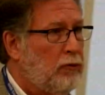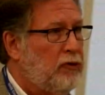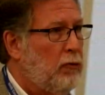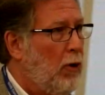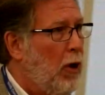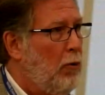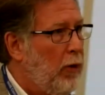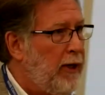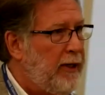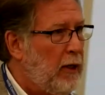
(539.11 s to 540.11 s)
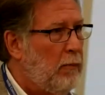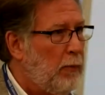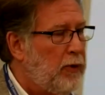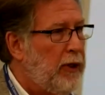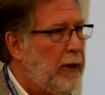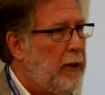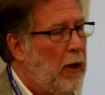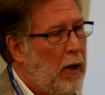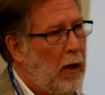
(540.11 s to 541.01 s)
worlds, they're all right here, but they